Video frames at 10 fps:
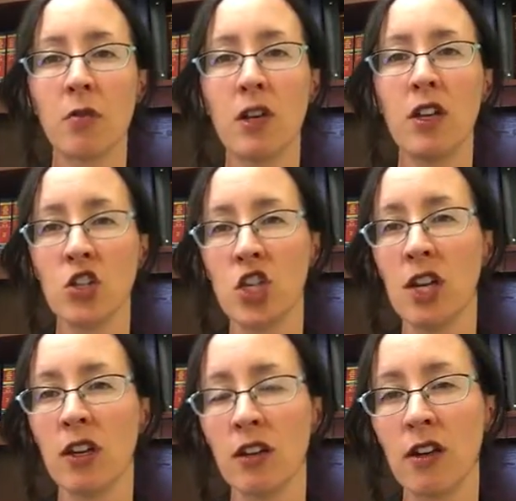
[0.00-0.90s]

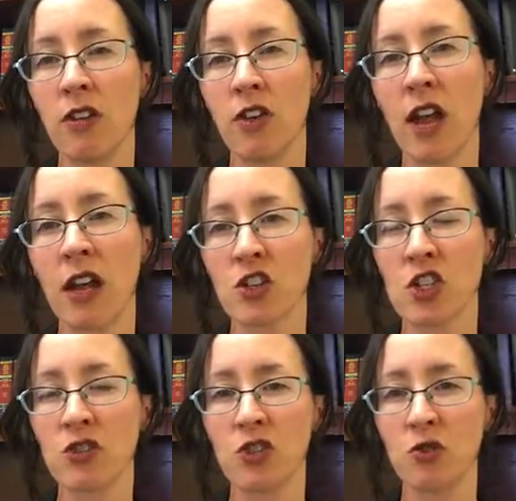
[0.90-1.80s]
initiate another
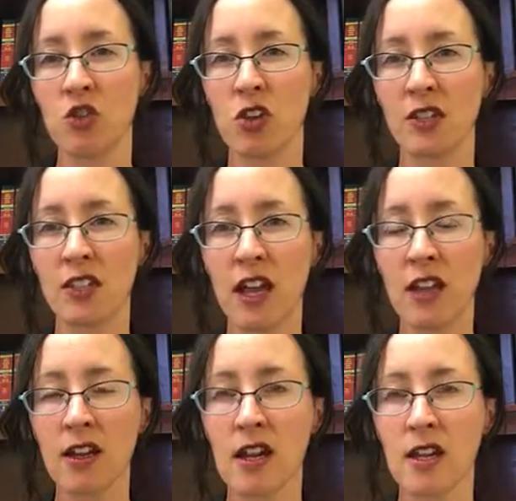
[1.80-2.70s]
action to address
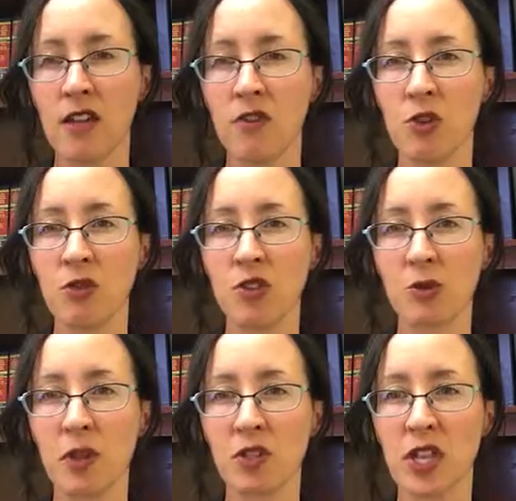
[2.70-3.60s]
that if you and your
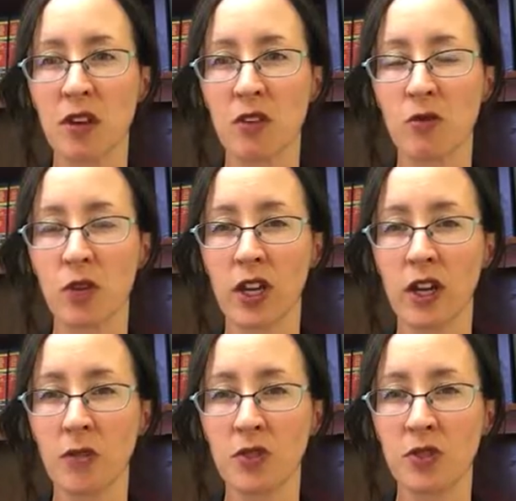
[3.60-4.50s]
spouse can't work
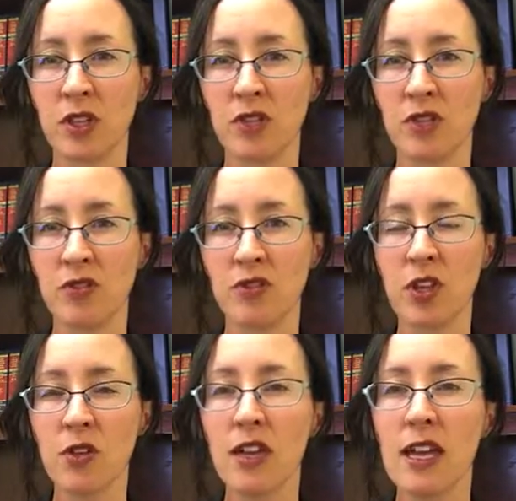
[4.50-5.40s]
it out between the two of
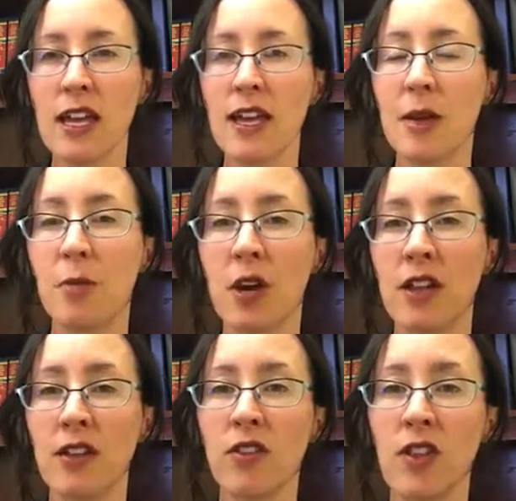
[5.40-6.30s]
you.
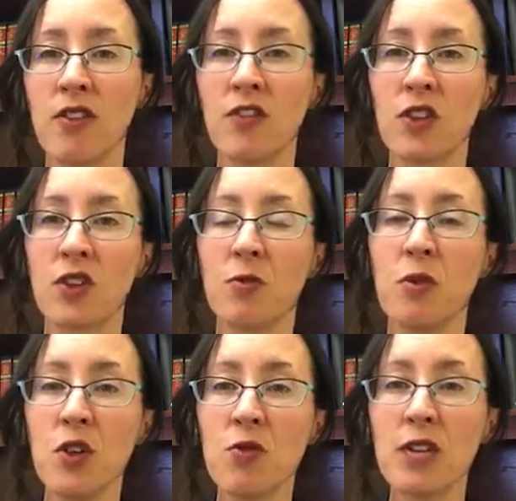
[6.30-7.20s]
But if the
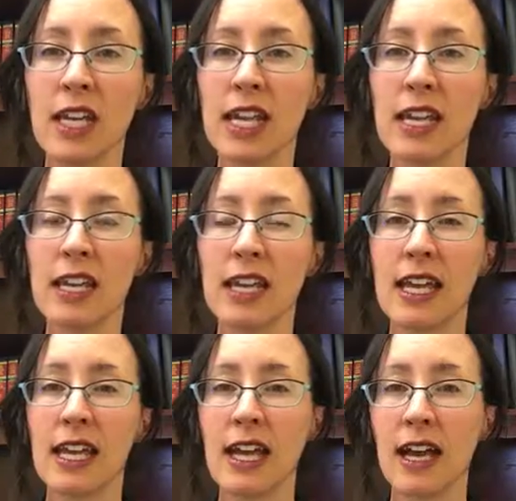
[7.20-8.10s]
community,
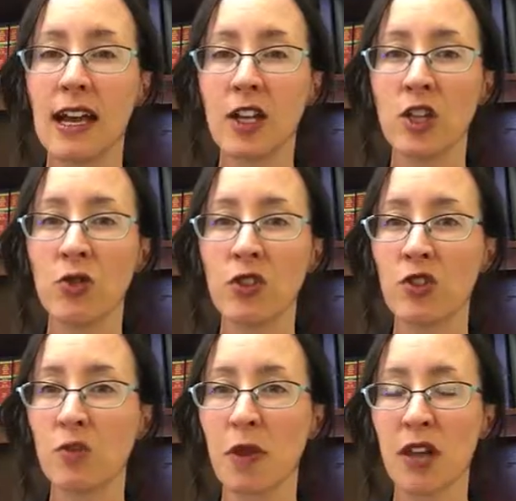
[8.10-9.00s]
you and
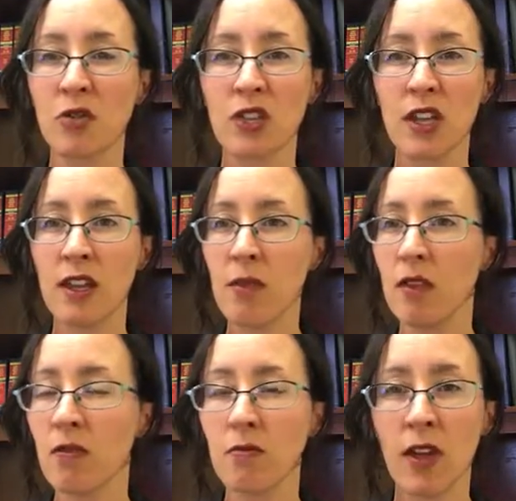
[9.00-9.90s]
your spouse,
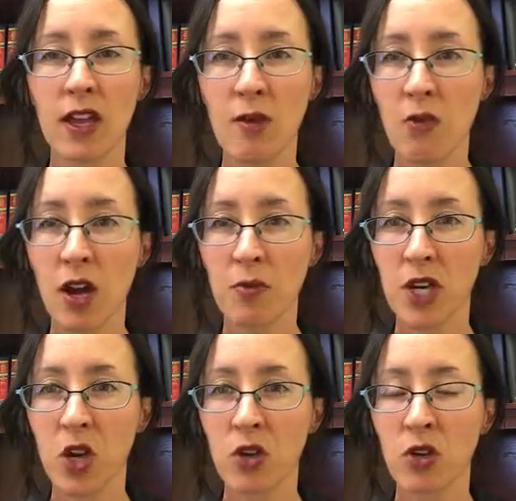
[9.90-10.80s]
any
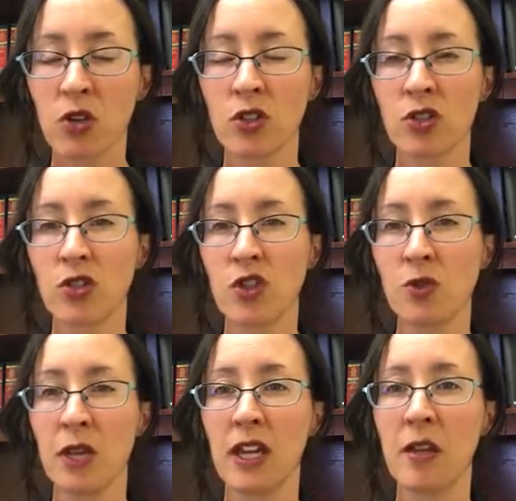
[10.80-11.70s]
property earned,
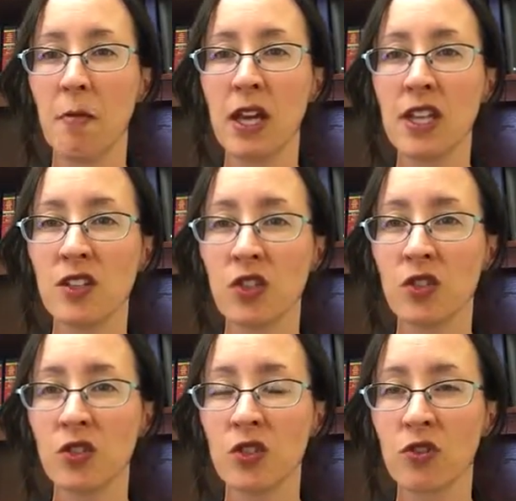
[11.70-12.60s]
any monies
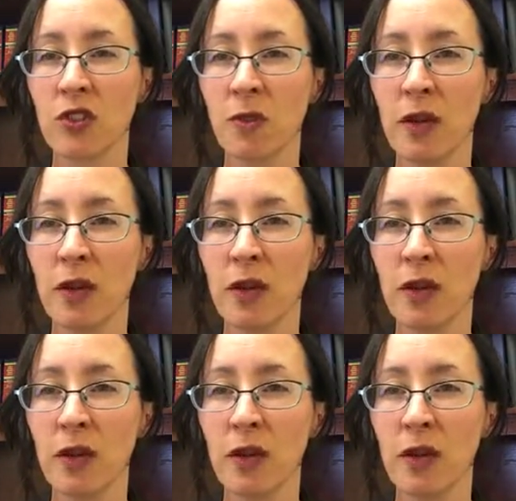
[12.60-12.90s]
earned during the